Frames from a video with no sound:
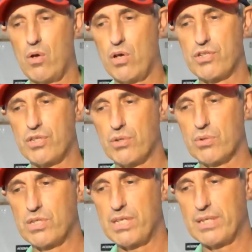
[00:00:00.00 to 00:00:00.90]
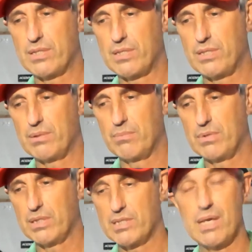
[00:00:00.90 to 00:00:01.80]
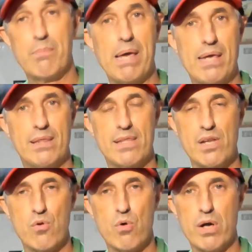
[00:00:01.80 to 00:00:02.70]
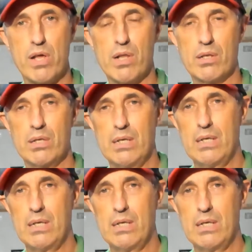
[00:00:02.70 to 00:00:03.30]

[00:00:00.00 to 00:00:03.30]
also sits, let's say, bathed in oil.